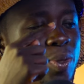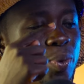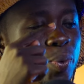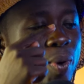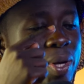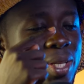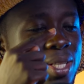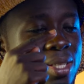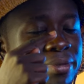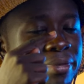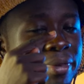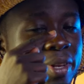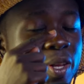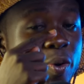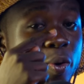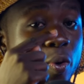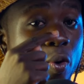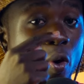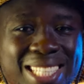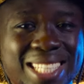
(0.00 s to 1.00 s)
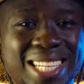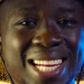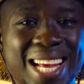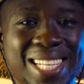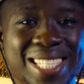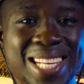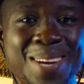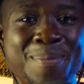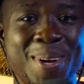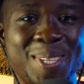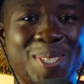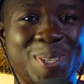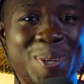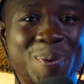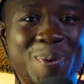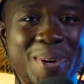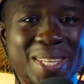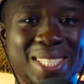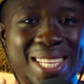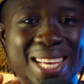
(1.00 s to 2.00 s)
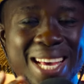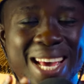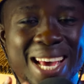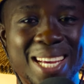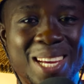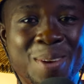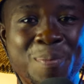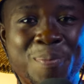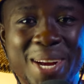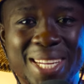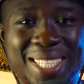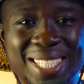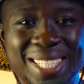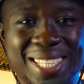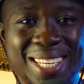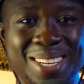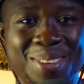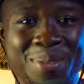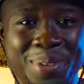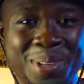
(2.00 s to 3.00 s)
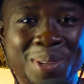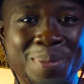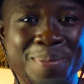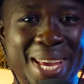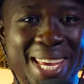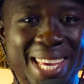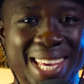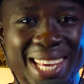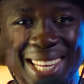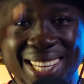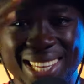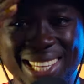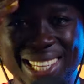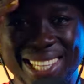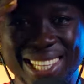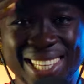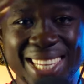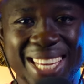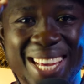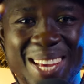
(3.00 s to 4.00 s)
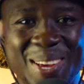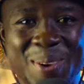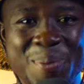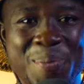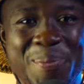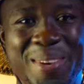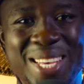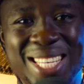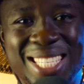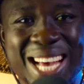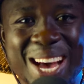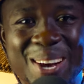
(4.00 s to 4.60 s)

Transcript: to watch this video. Until next time, as always, keep practicing filmmaking. Peace